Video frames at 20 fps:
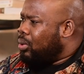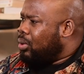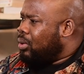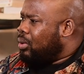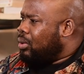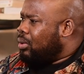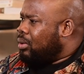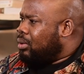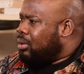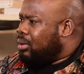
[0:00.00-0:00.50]

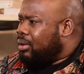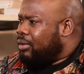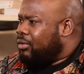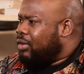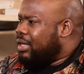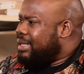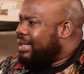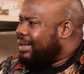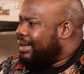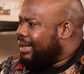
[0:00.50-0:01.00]
Mm-hmm.
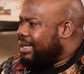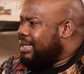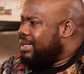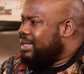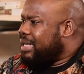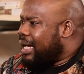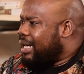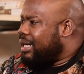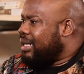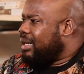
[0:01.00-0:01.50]
Give us at
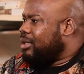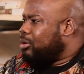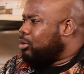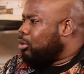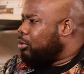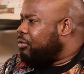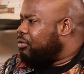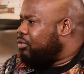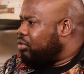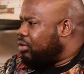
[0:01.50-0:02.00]
least
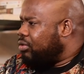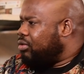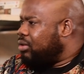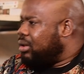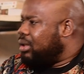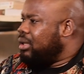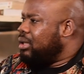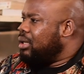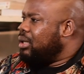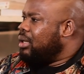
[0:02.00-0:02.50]
100 or
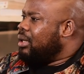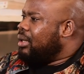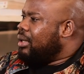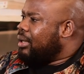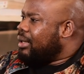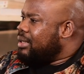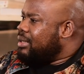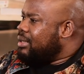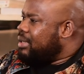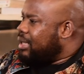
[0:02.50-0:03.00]
50.
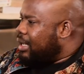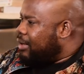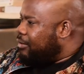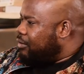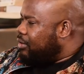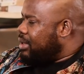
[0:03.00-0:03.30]
Mm-hmm.